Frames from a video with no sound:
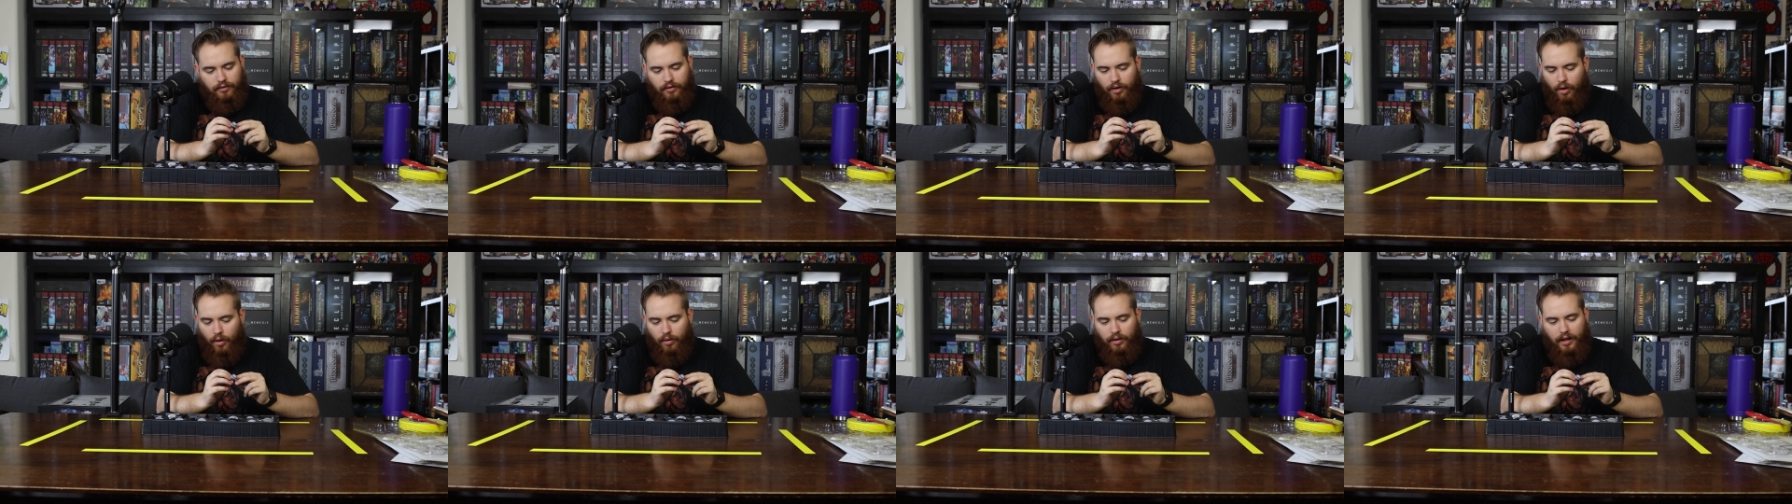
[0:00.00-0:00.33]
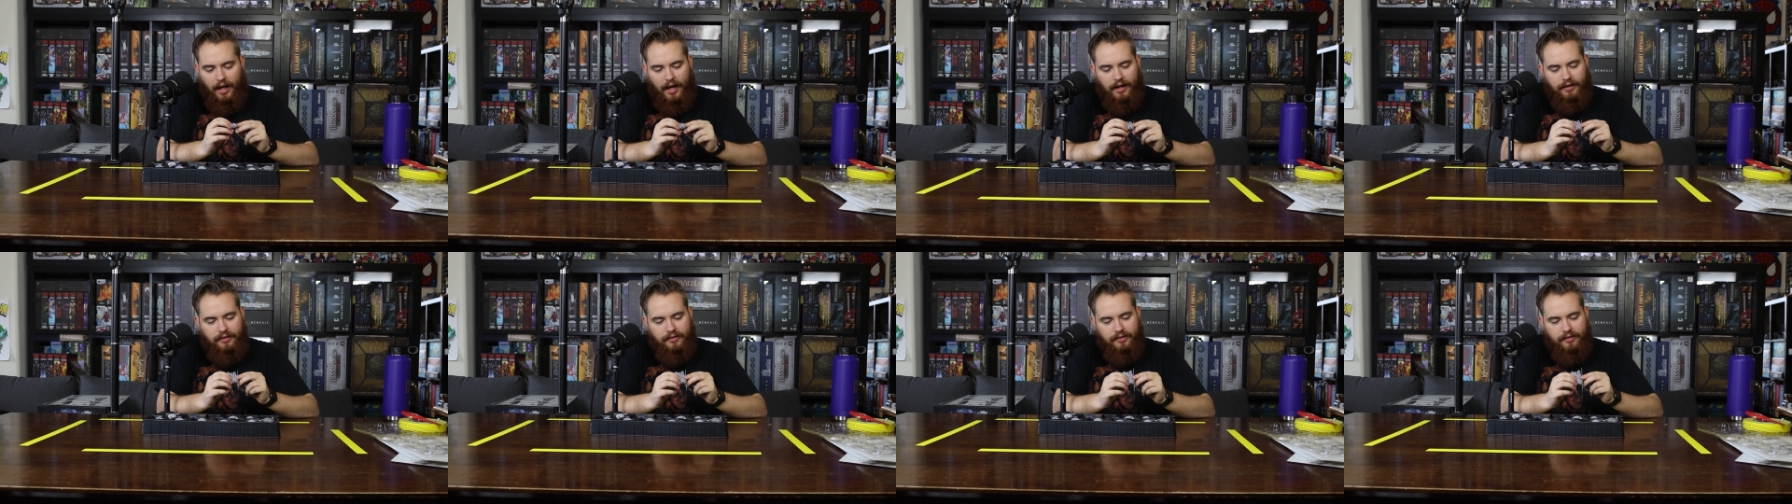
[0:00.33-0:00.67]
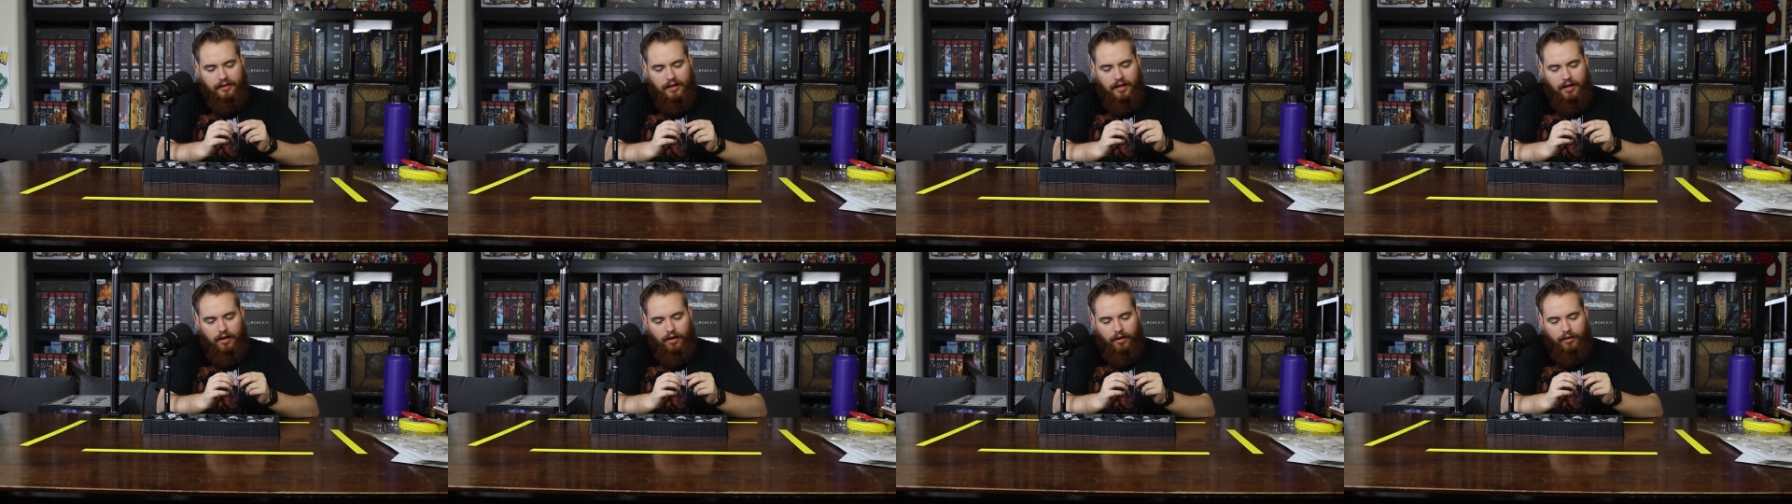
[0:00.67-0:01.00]
No
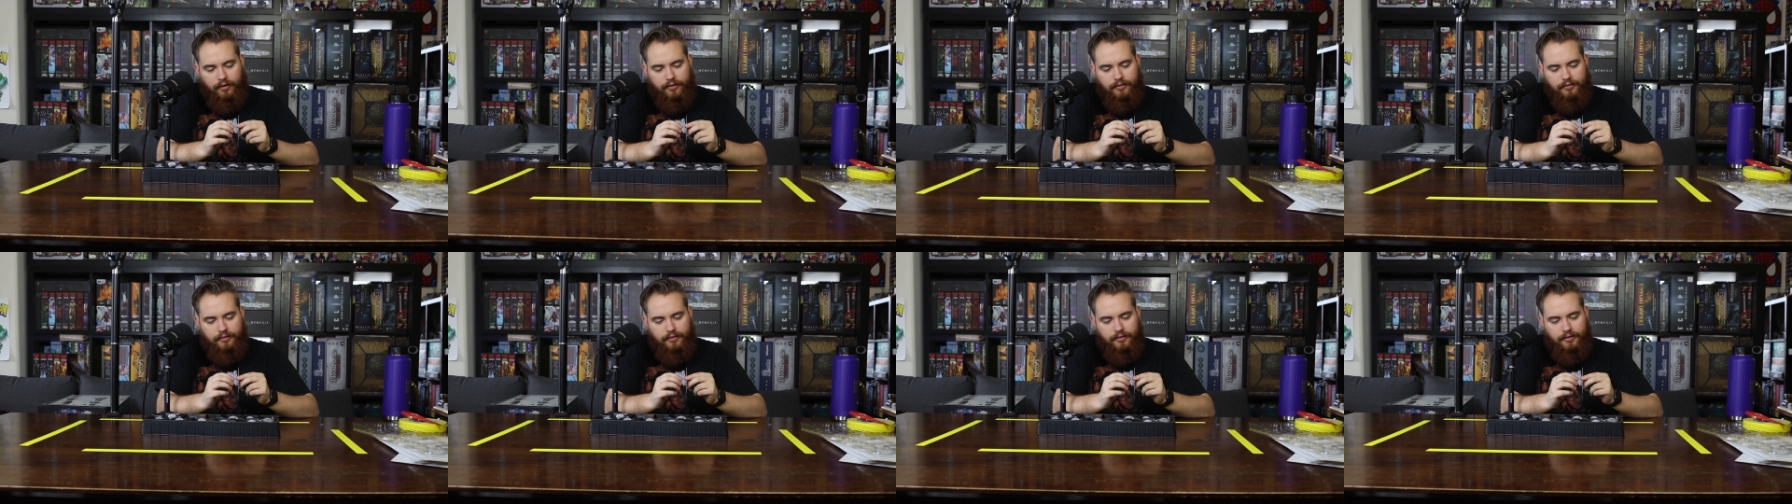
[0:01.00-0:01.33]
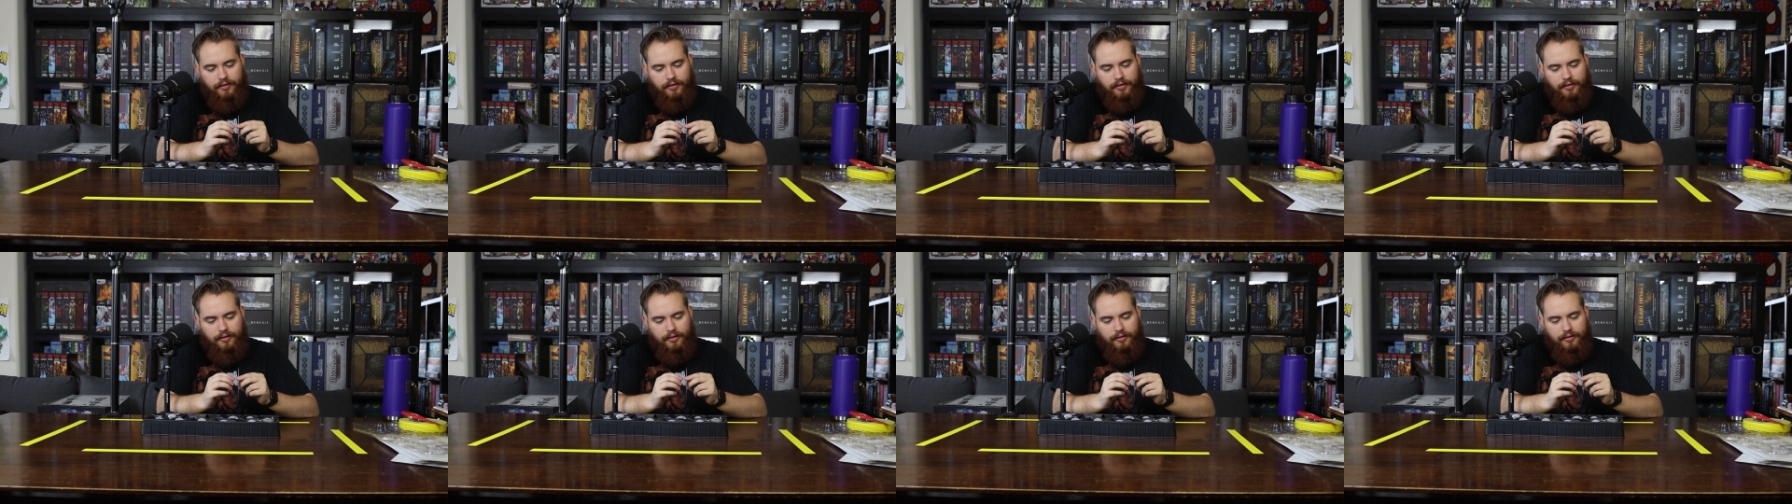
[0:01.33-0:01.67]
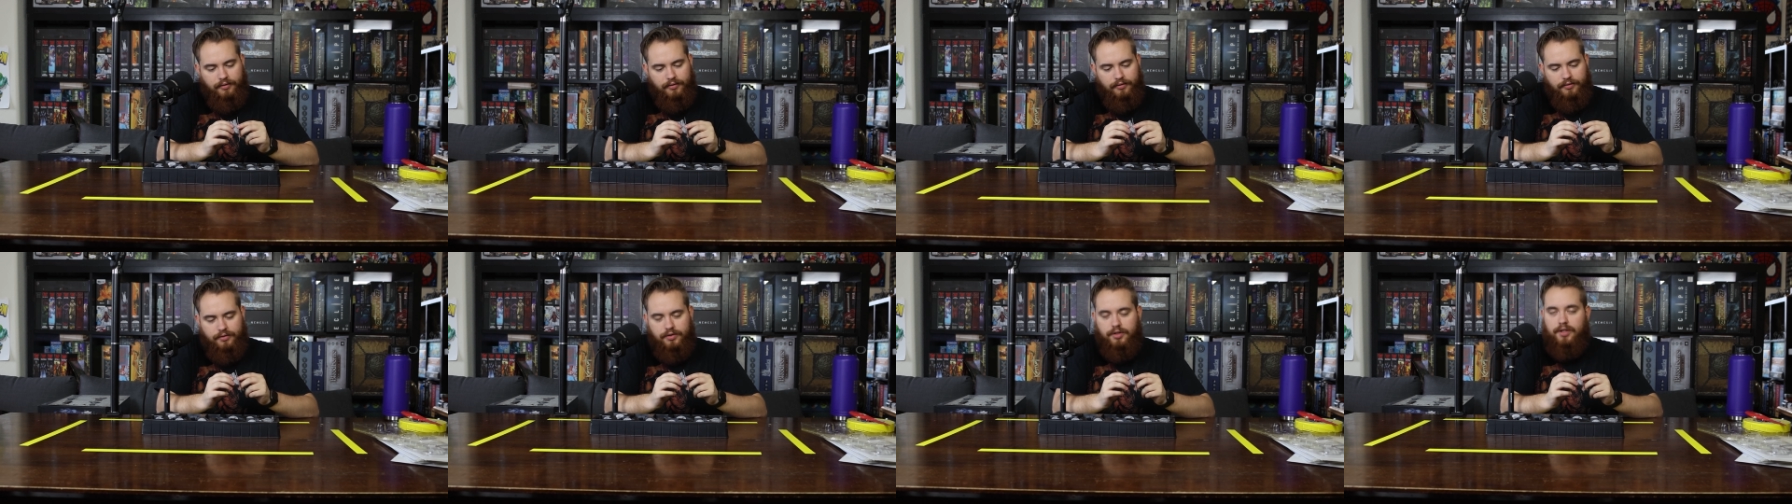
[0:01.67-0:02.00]
legs here.
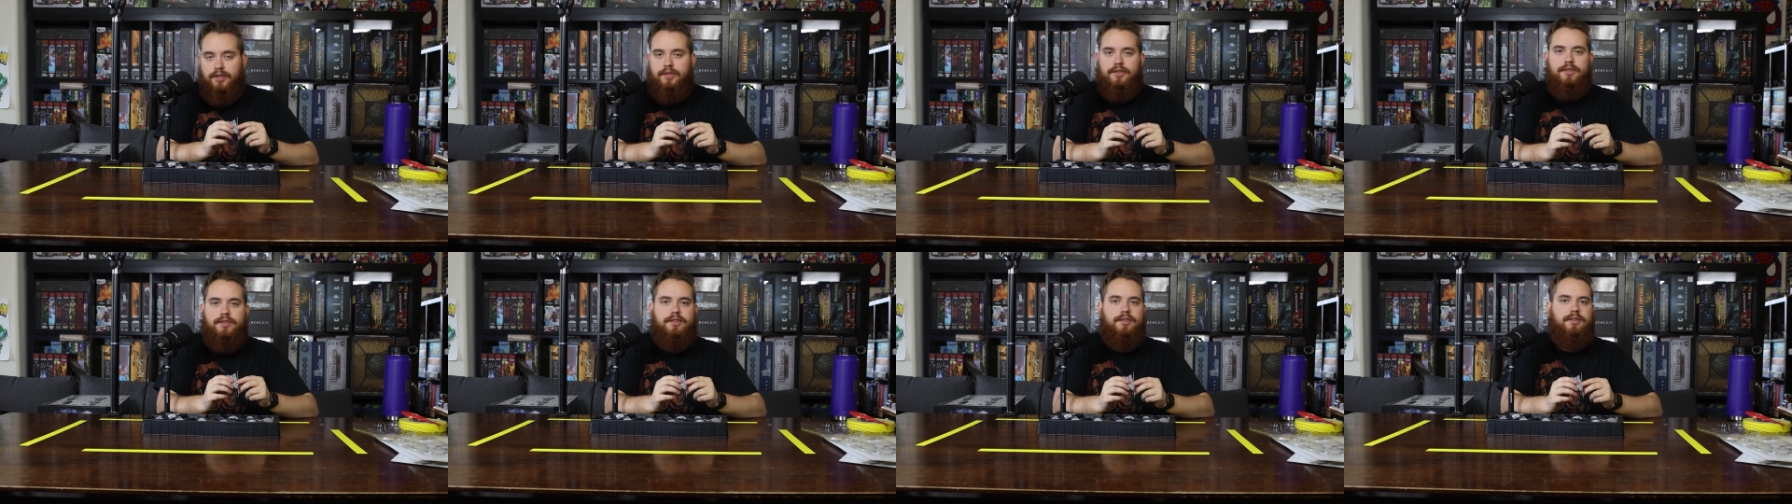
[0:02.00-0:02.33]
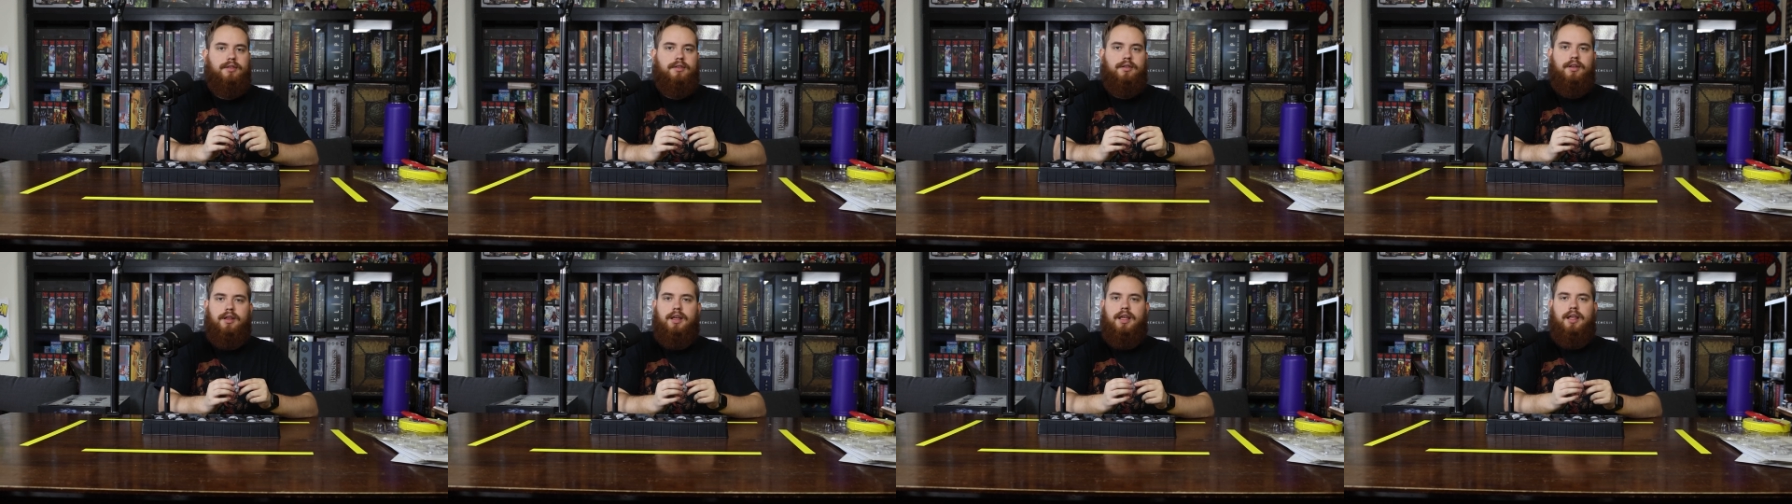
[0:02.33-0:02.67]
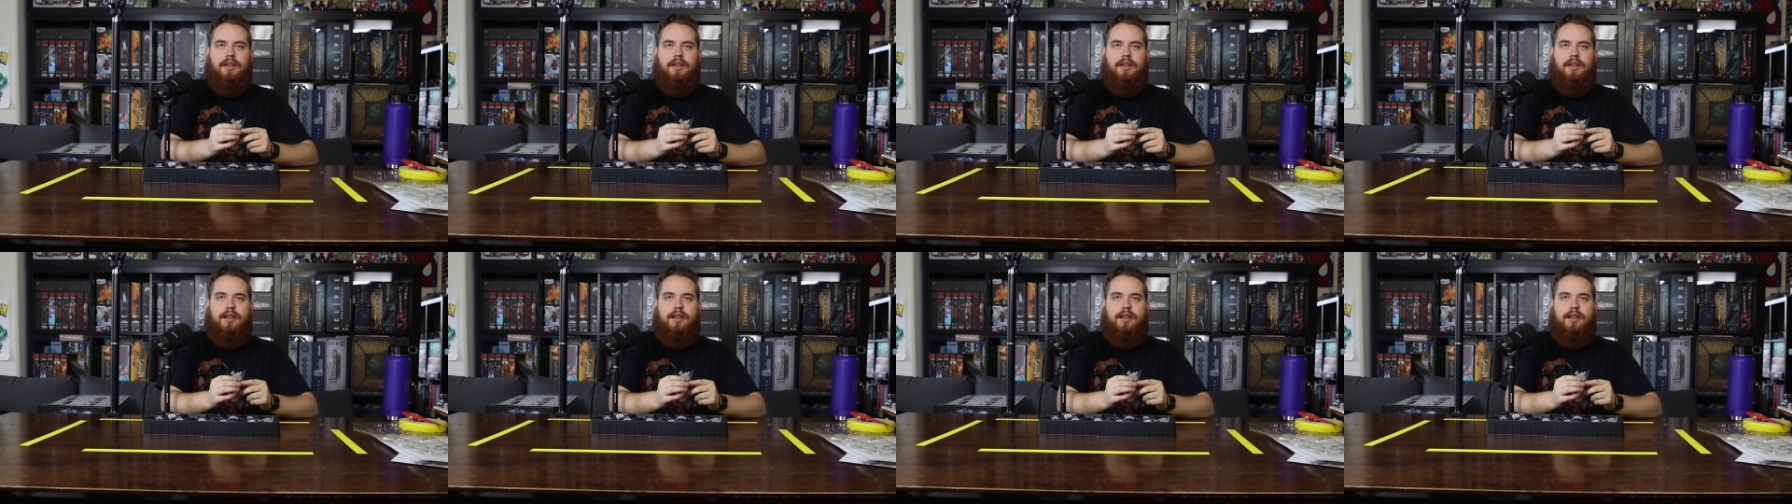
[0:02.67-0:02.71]
Just